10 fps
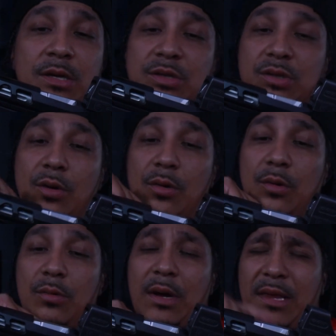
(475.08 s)

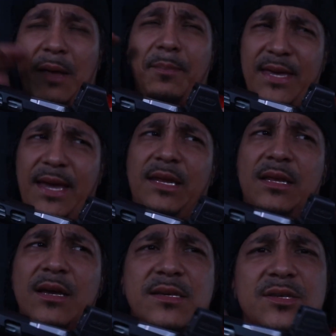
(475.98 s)
So I think P80
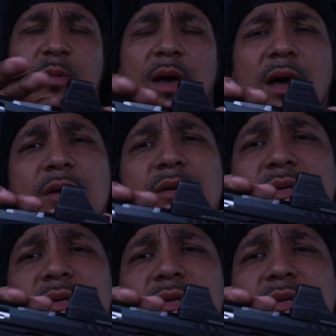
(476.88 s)
does as well.